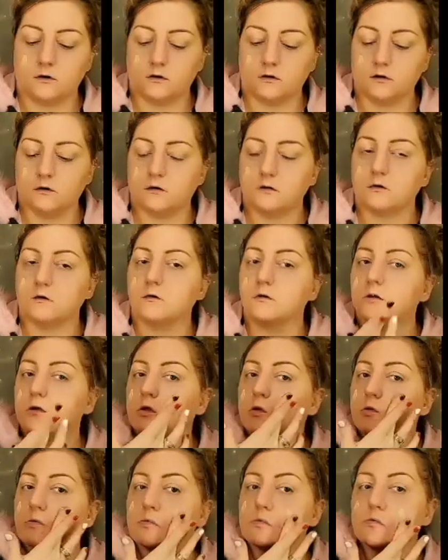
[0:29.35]
and
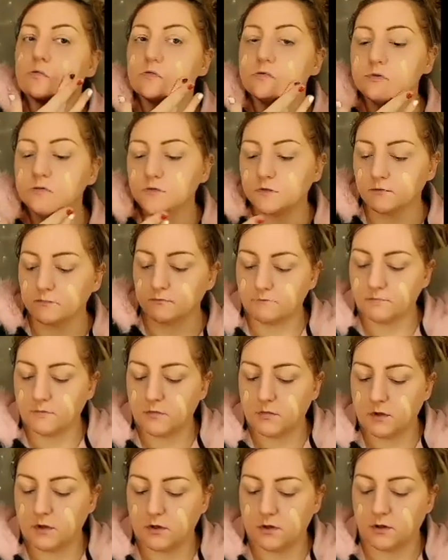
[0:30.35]
use
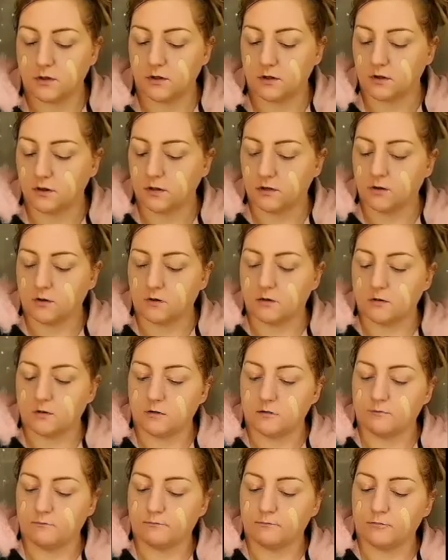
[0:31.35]
my
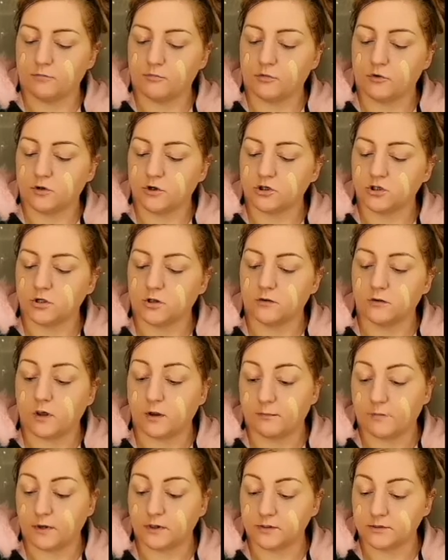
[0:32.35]
brush and
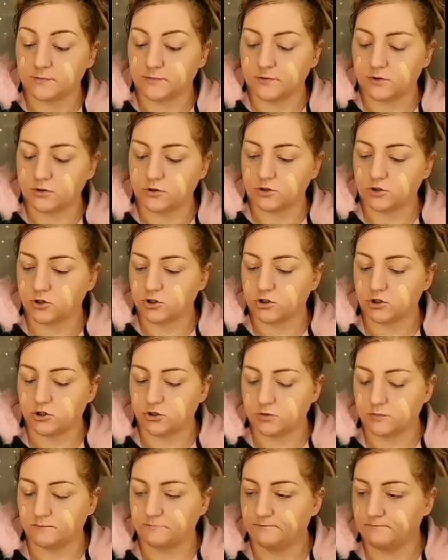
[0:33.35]
then my
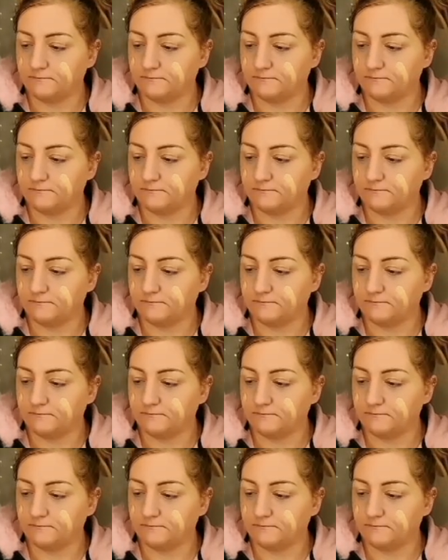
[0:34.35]
sponge.